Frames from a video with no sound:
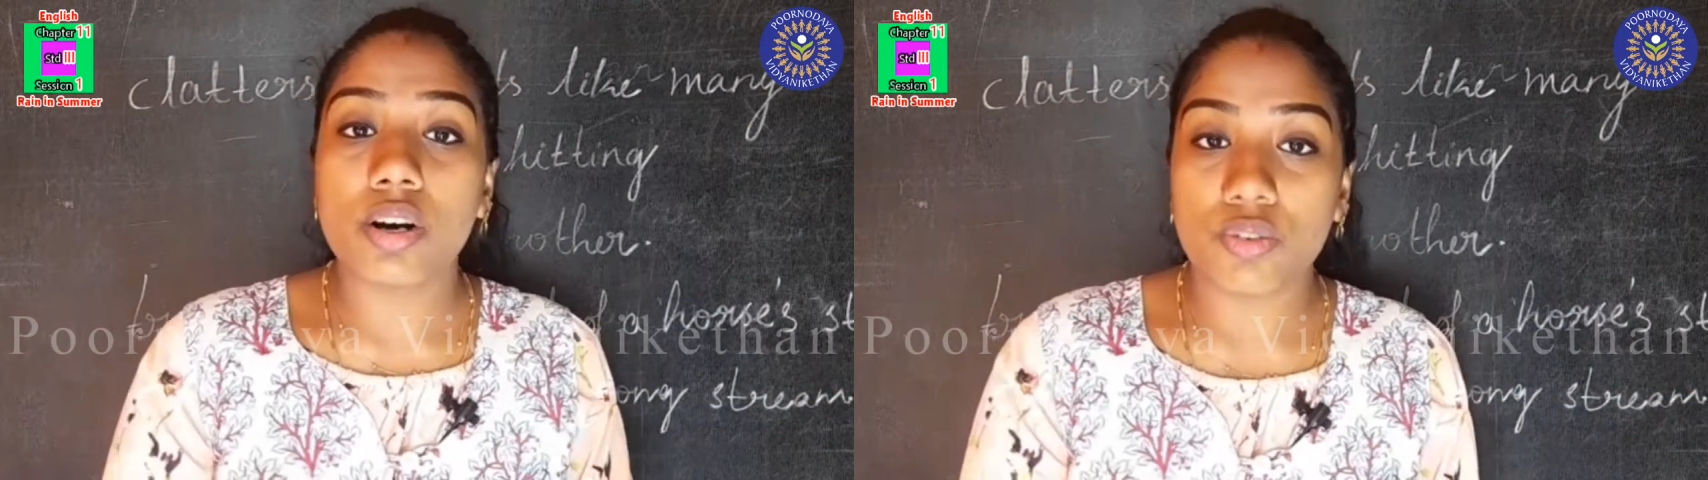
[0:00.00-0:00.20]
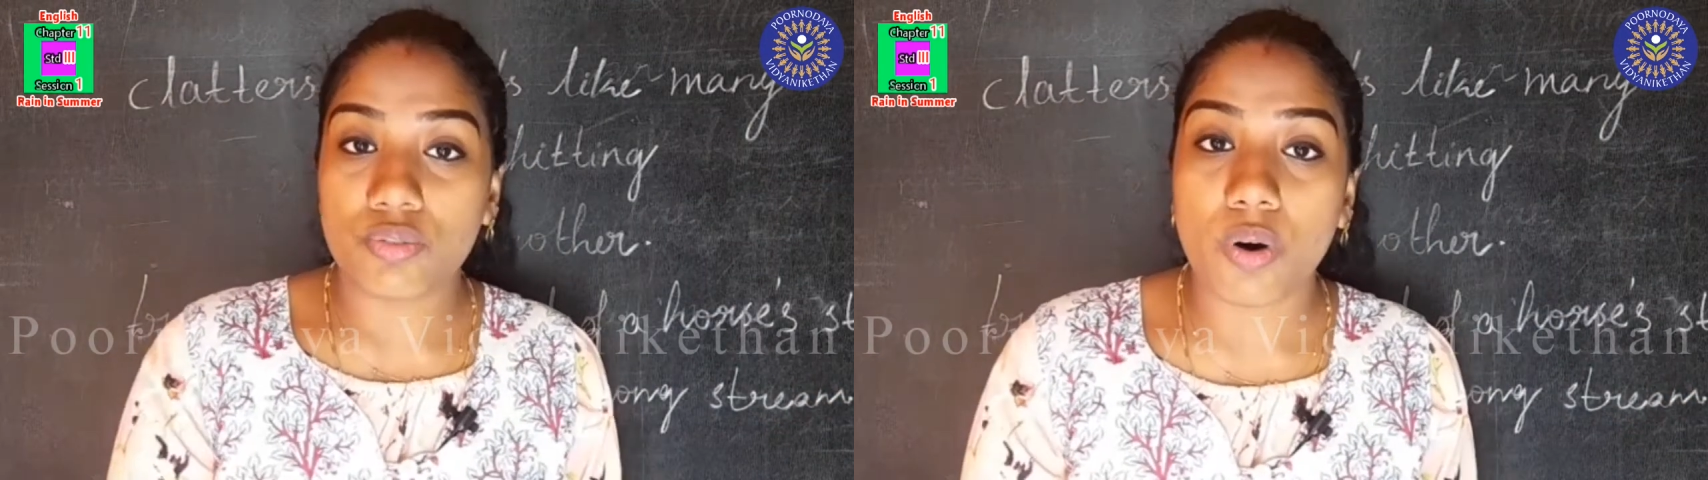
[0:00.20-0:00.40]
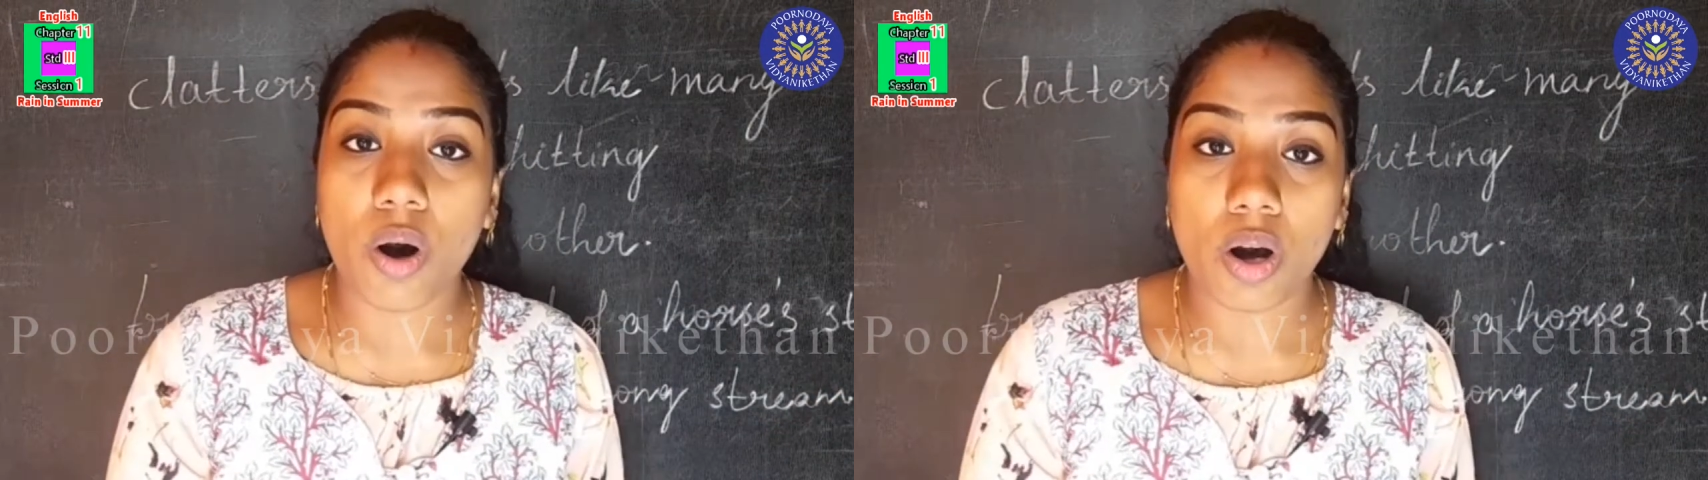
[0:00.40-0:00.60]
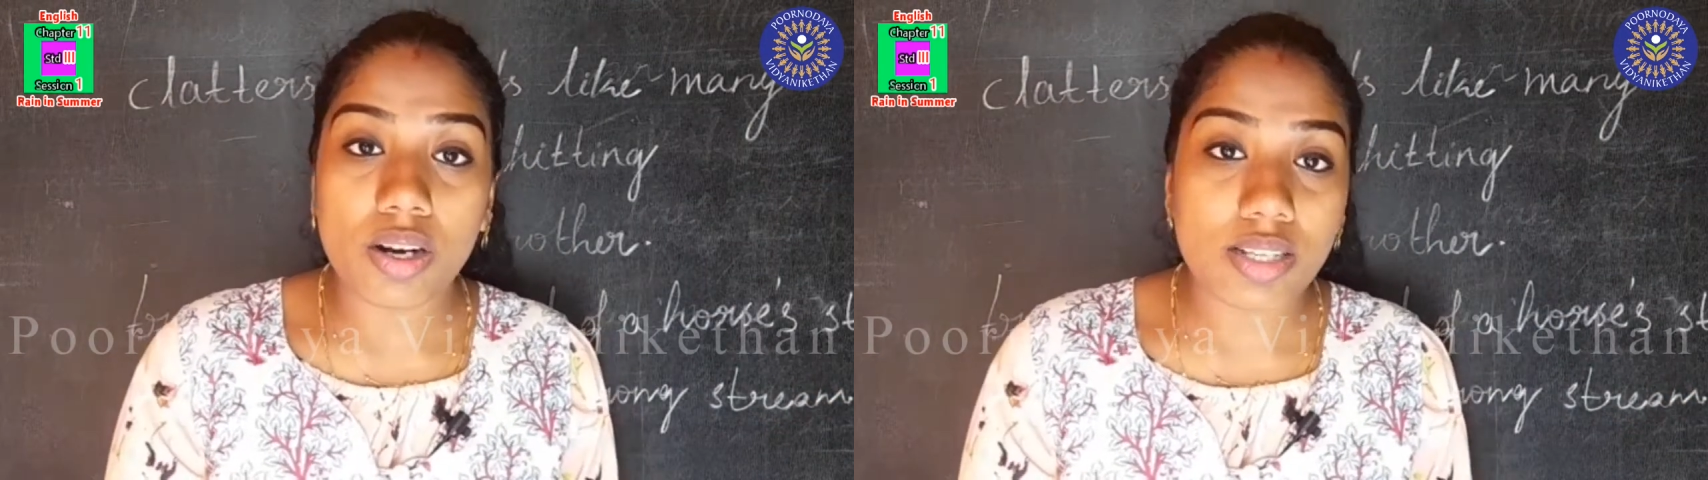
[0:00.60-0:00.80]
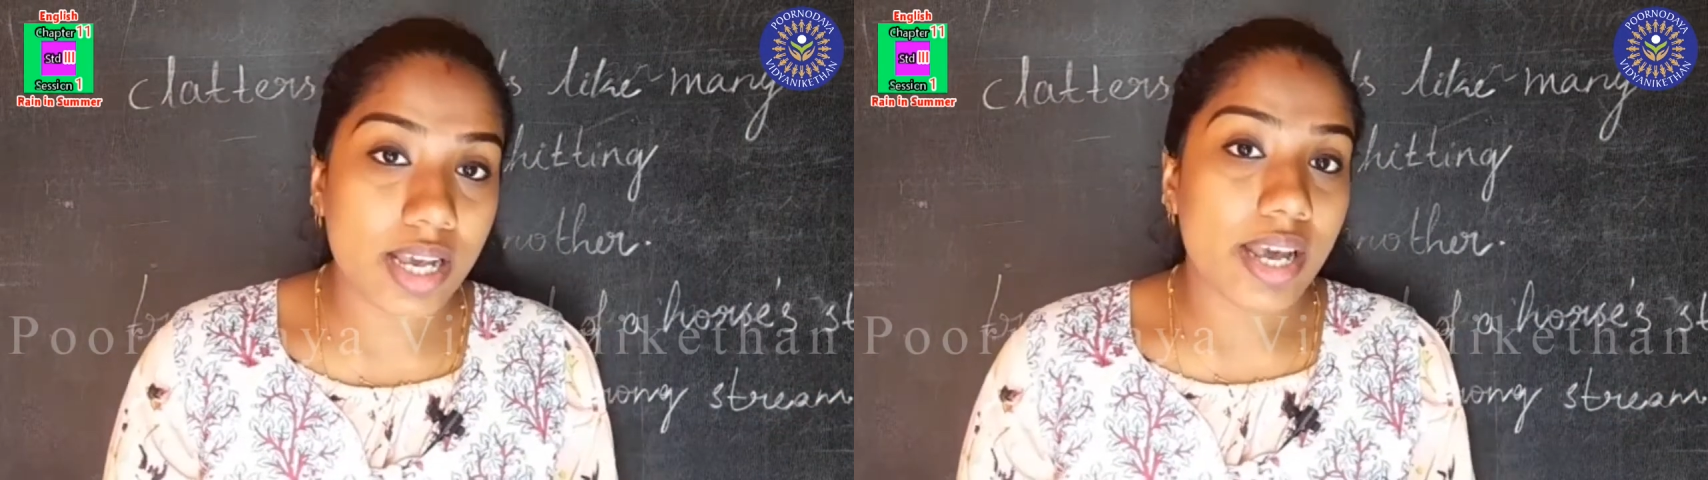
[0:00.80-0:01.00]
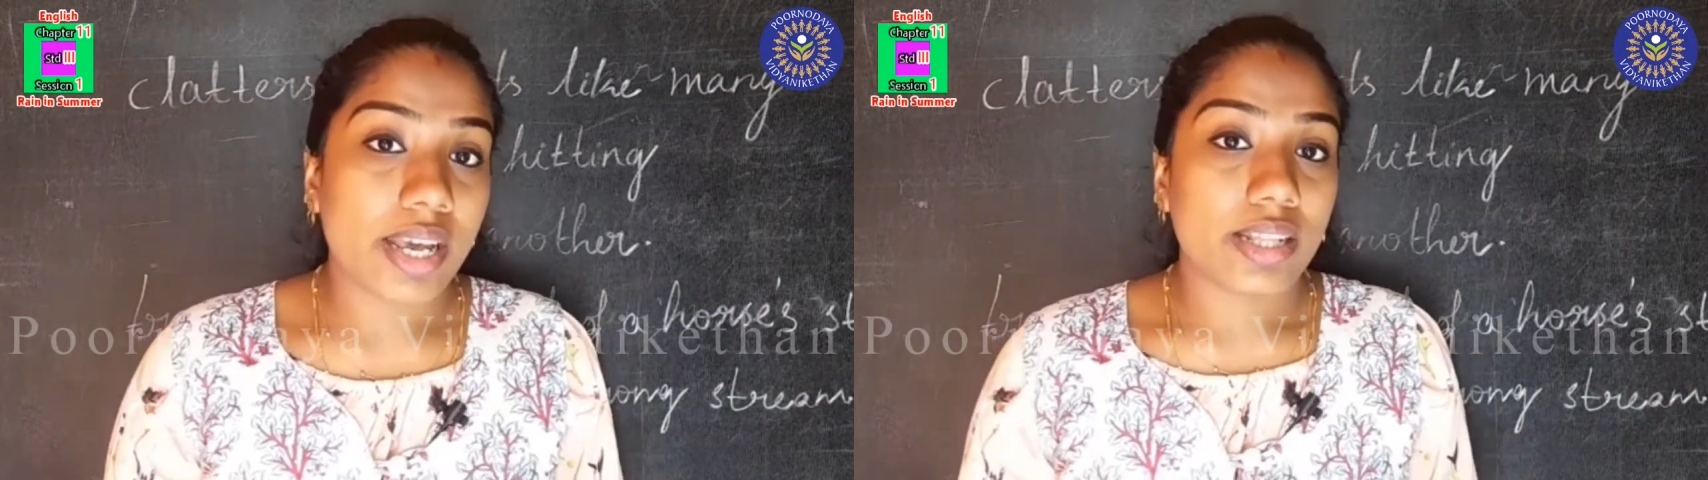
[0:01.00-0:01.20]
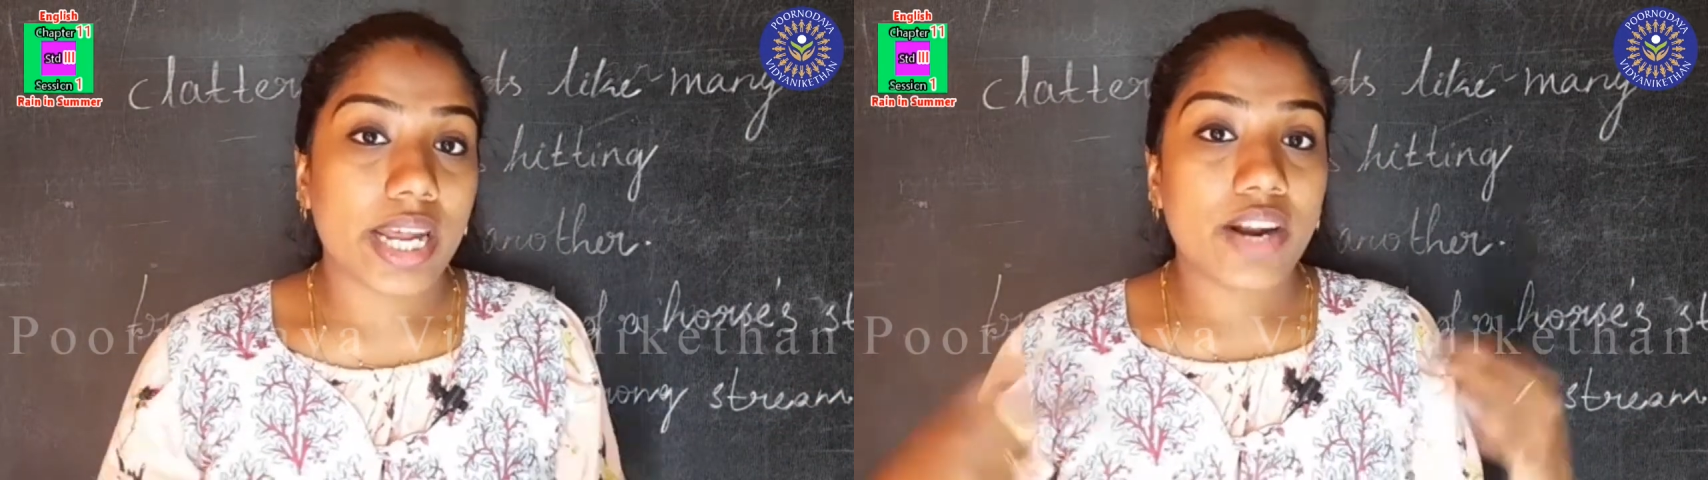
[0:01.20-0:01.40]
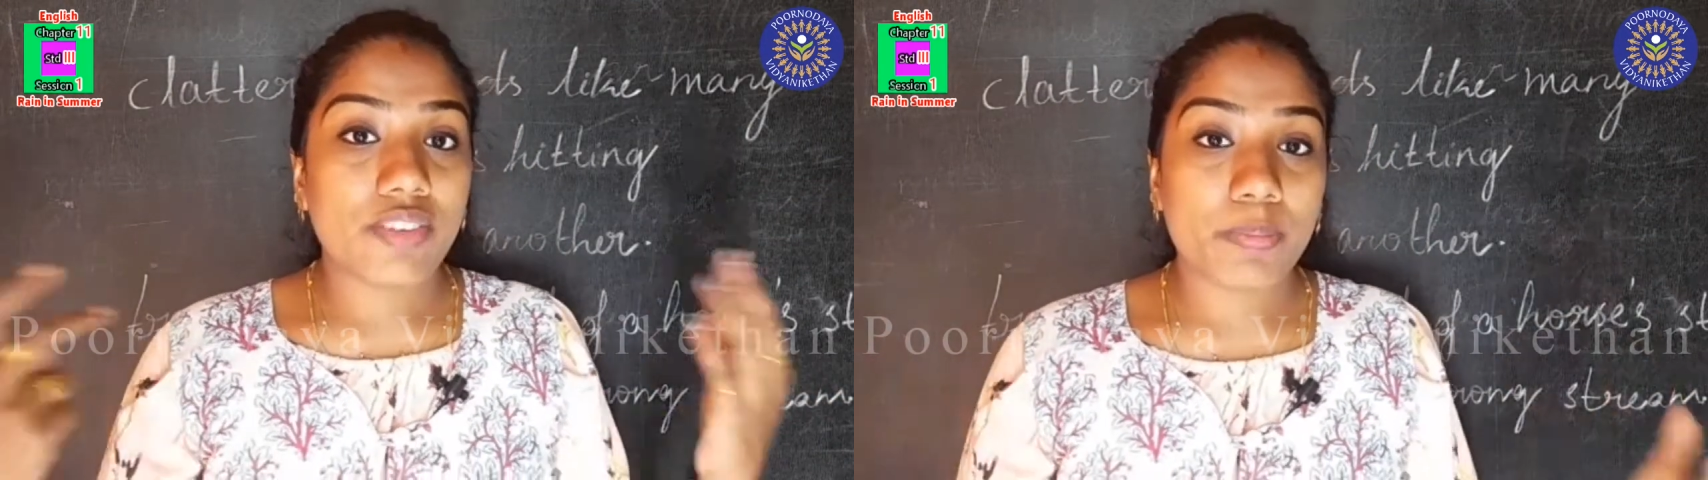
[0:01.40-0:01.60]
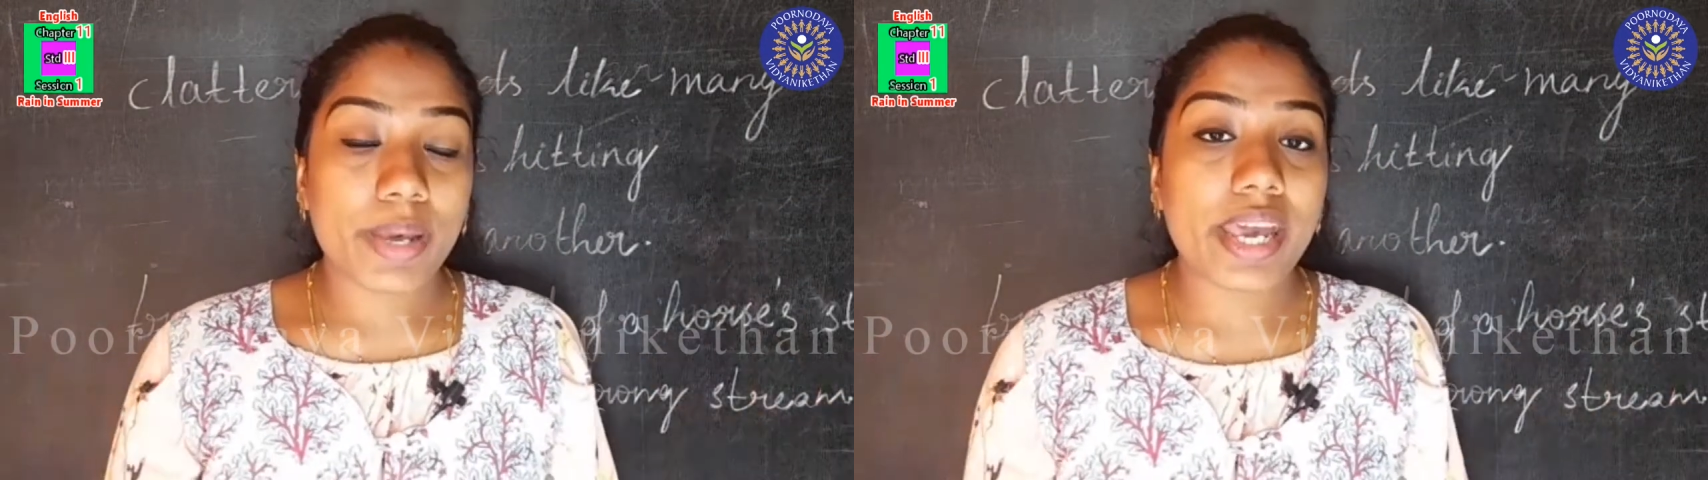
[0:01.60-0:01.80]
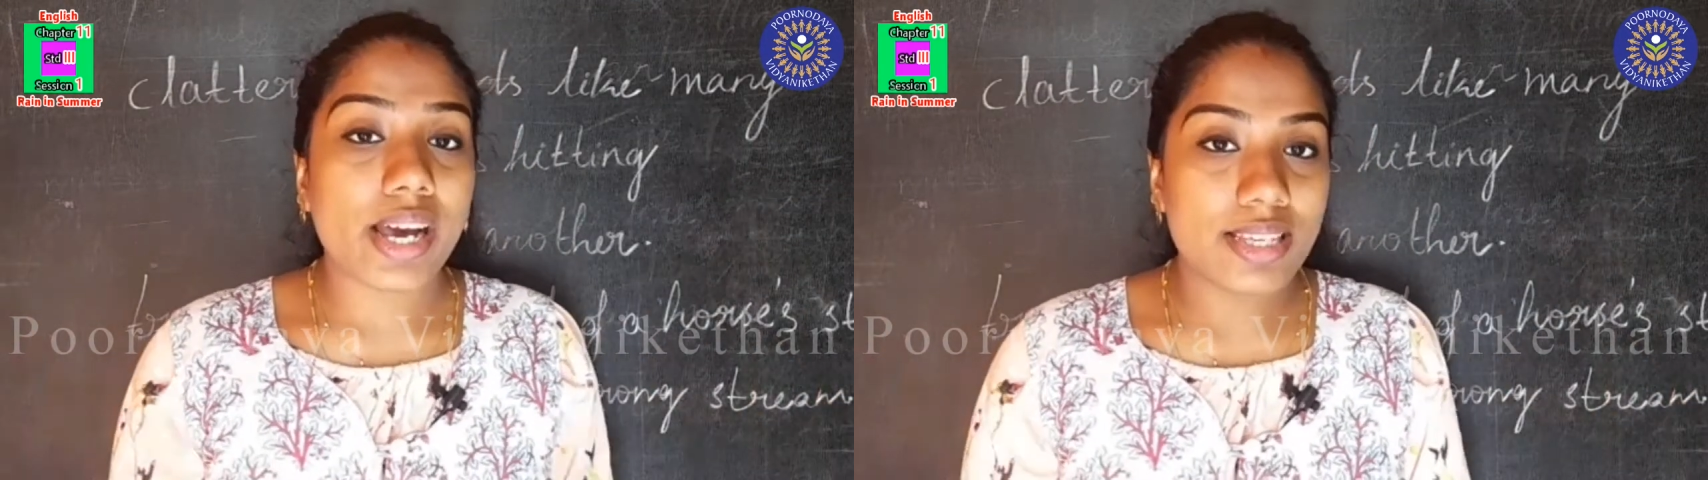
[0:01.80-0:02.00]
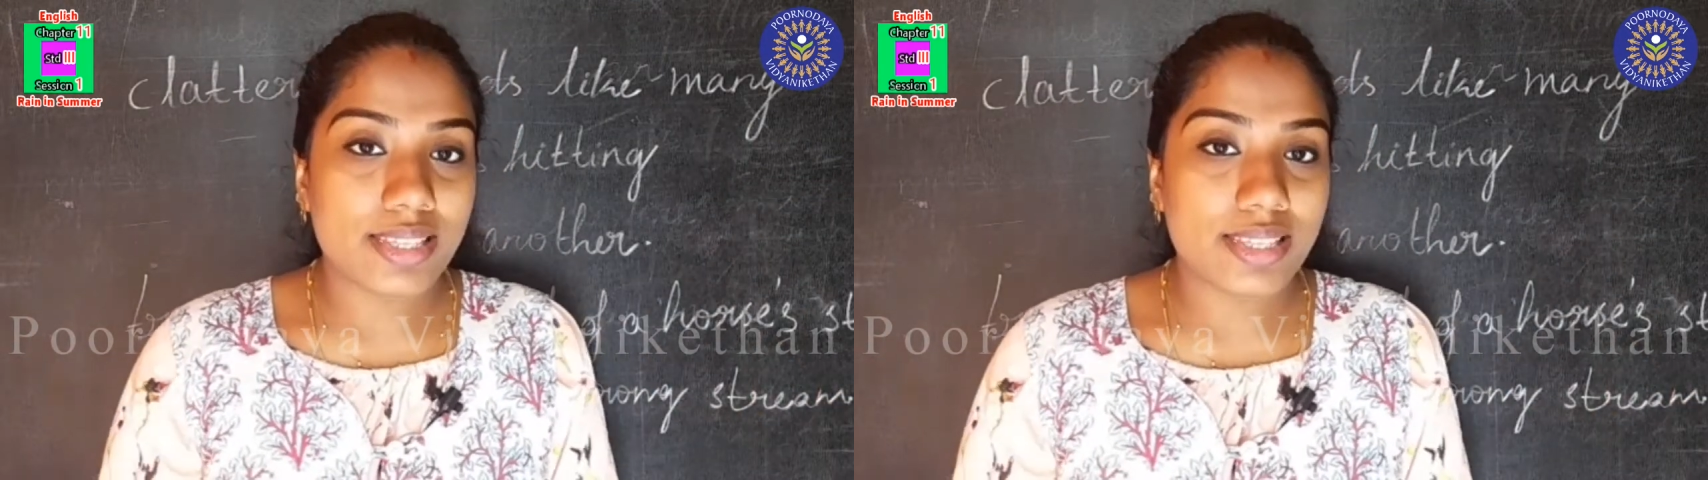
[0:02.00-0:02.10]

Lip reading: walks, there will be a